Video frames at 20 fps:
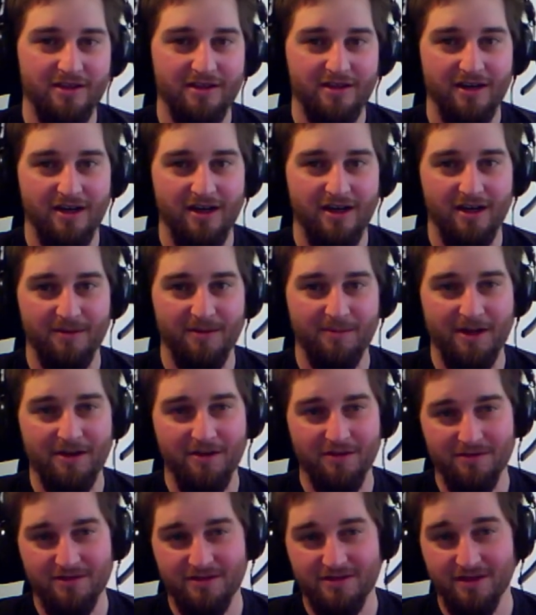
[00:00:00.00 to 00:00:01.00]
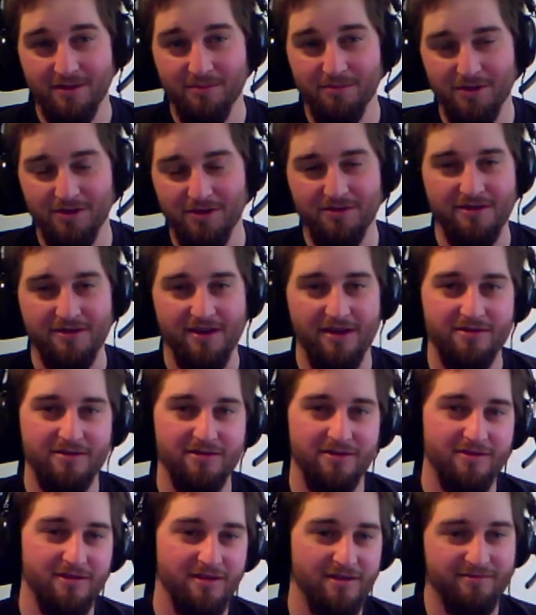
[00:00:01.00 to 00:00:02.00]
I know there's some builds out
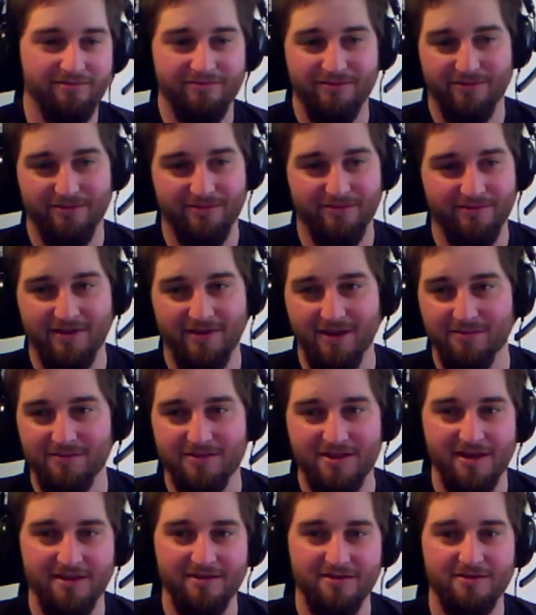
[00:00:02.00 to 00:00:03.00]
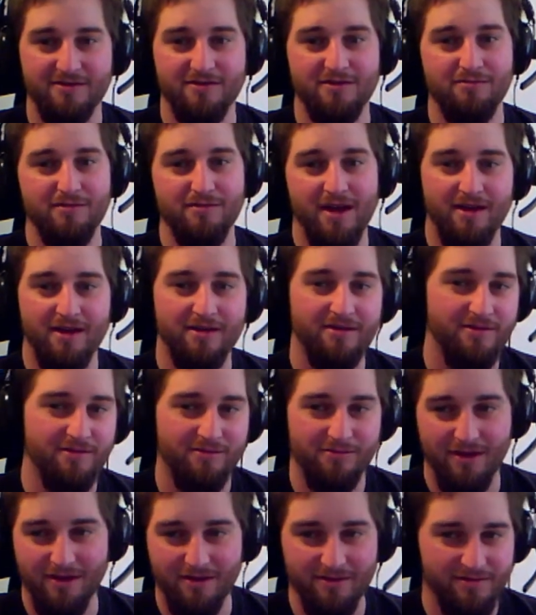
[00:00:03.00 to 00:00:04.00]
there that temp chains don't even matter, they're
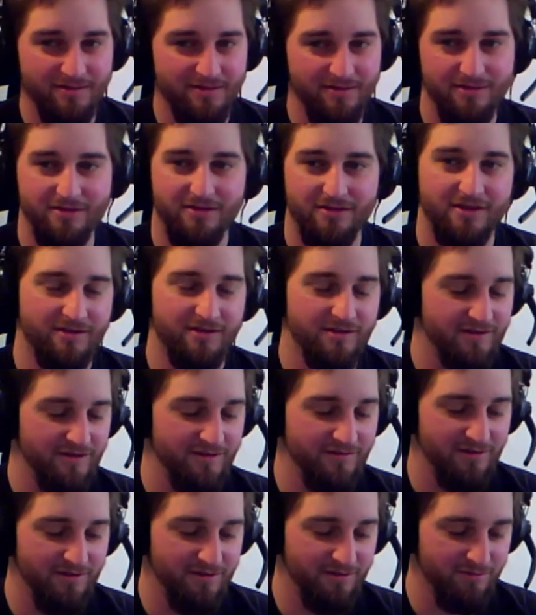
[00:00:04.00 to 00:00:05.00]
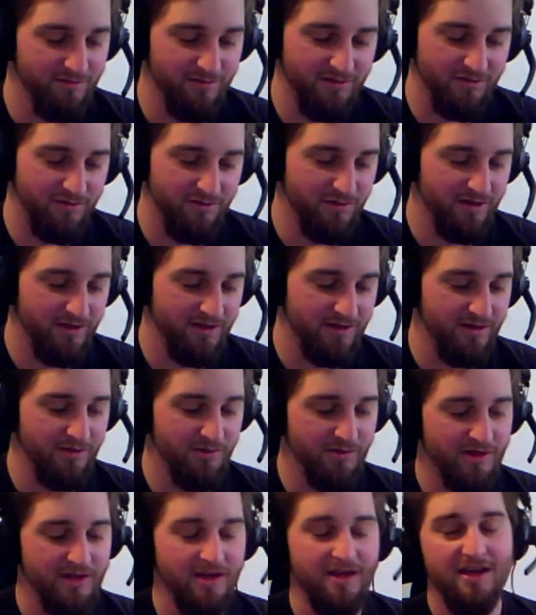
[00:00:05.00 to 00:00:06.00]
running through it, killing everything really quick
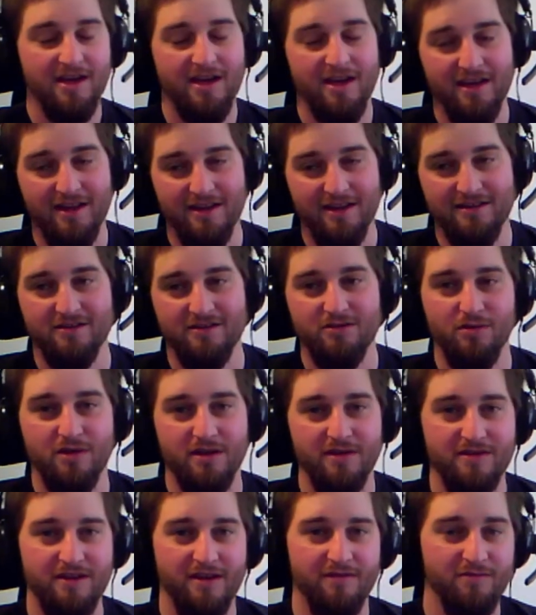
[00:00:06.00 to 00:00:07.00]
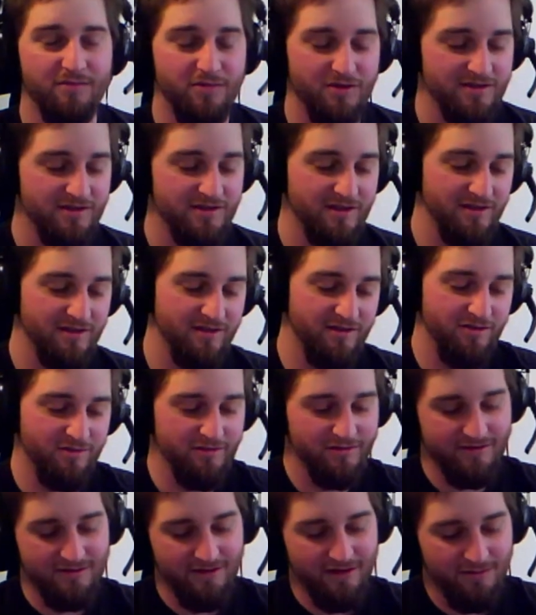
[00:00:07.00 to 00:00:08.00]
anyway, and that's a 27%
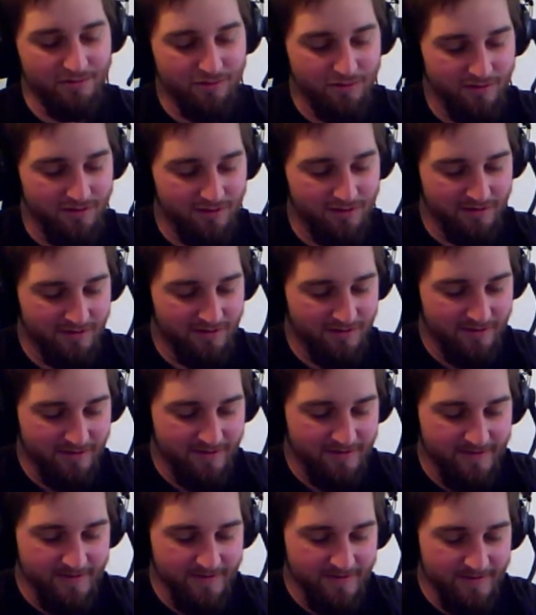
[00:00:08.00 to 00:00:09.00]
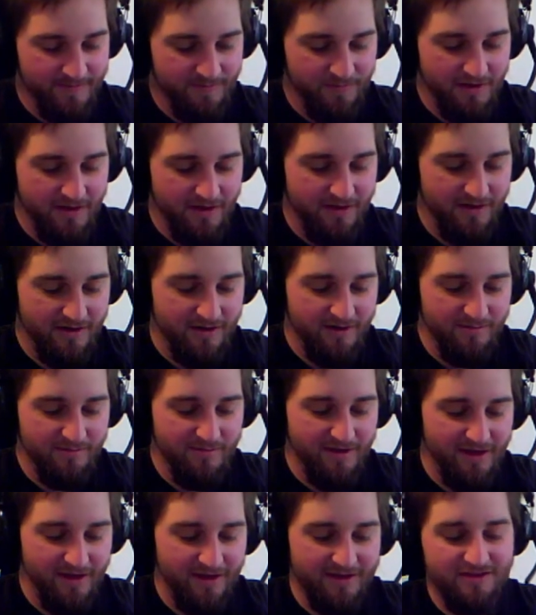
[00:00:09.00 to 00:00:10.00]
increased item quantity.
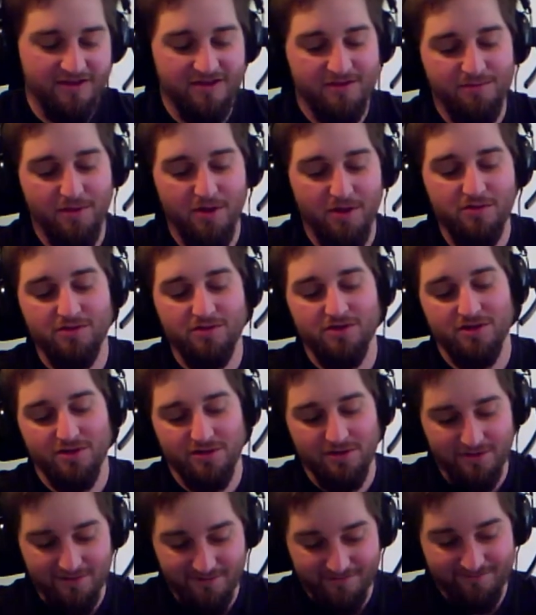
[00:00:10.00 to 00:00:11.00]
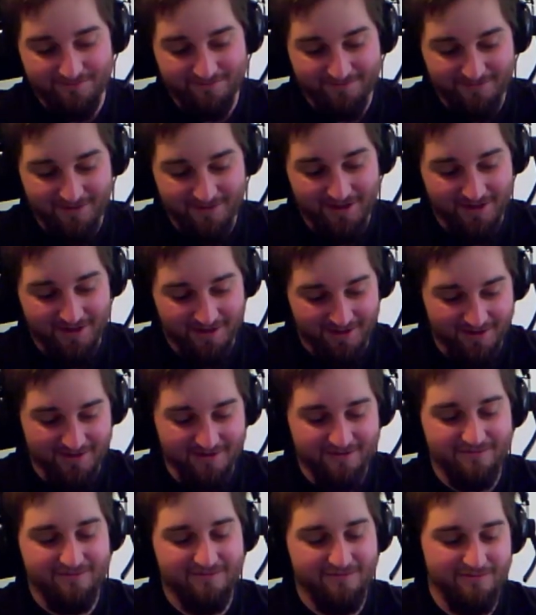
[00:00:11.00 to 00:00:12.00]
Exposure,
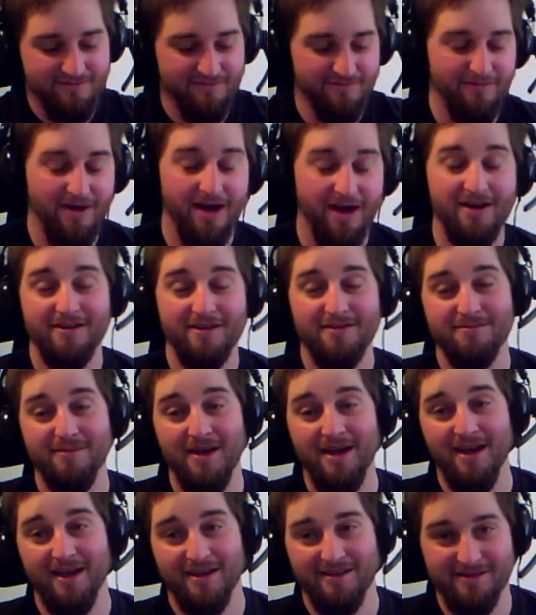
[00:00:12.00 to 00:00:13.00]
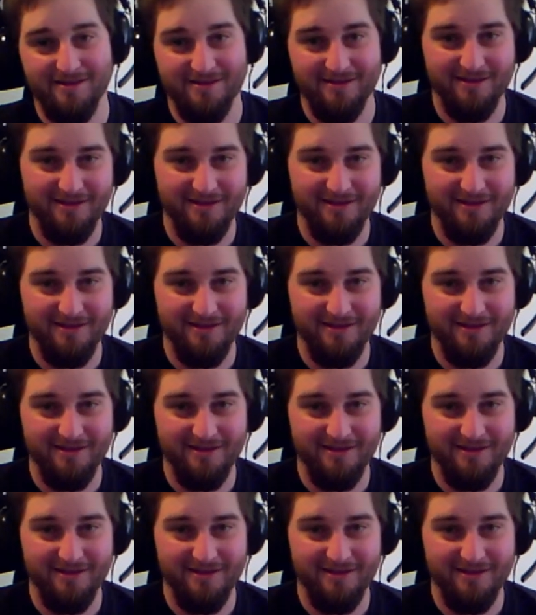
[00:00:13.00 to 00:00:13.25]
again, minus max.